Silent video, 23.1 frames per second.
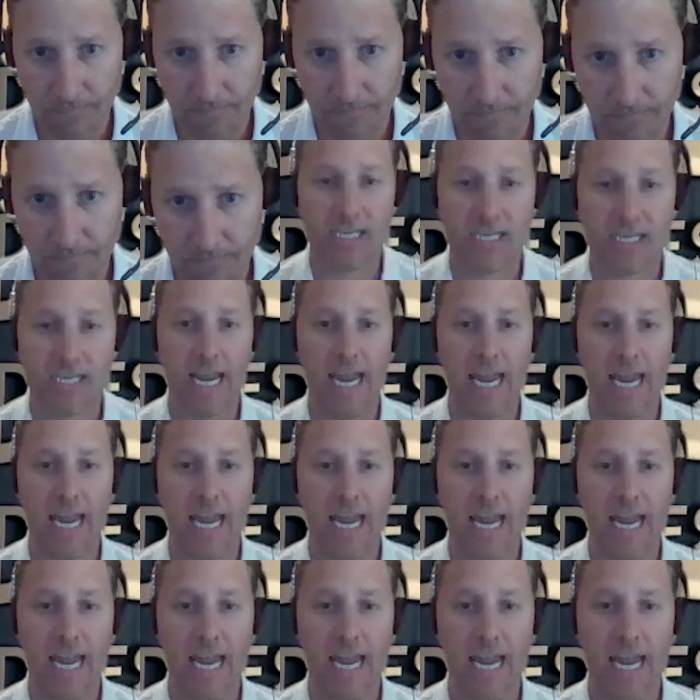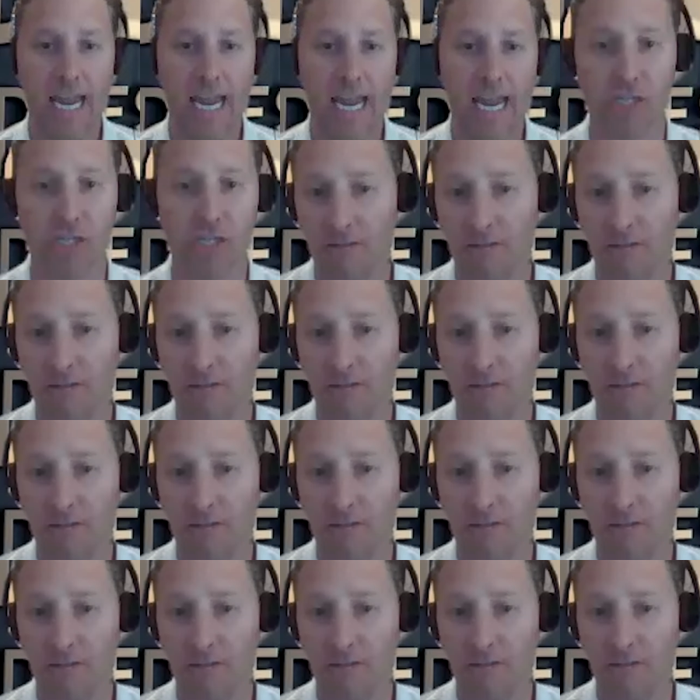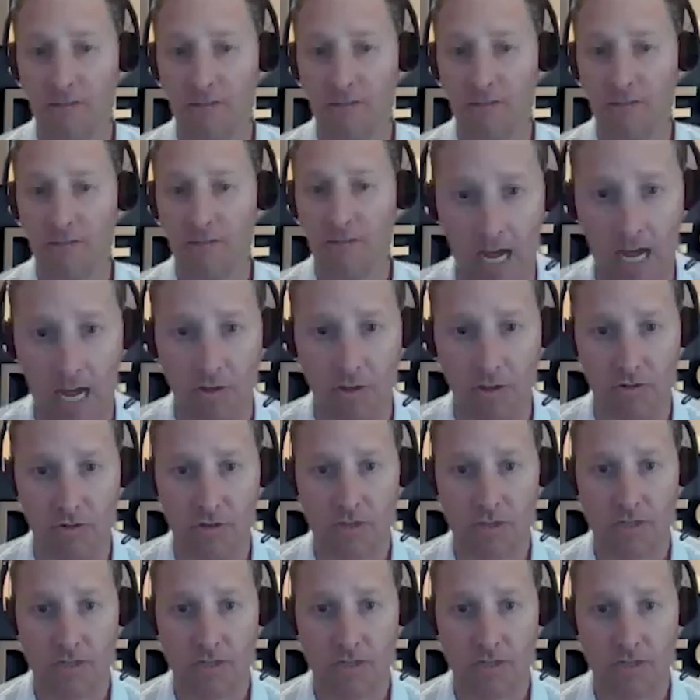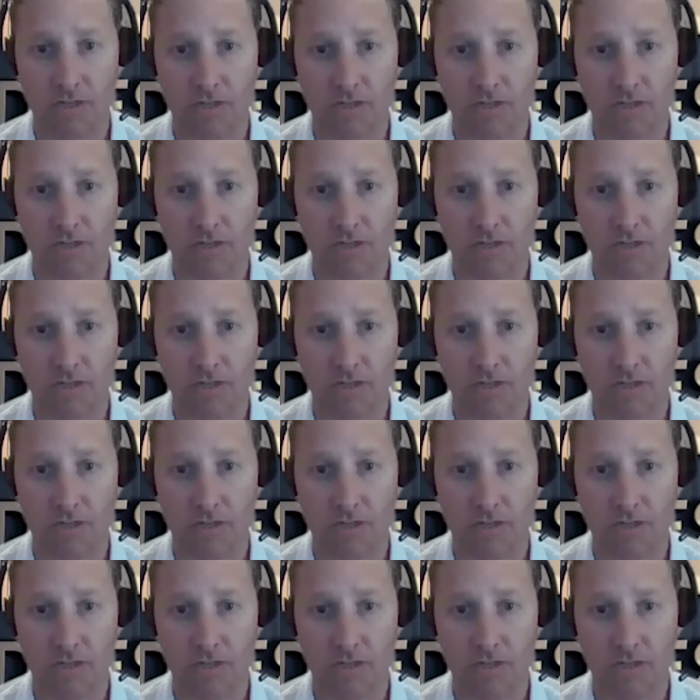who has an annual budget of $500,000.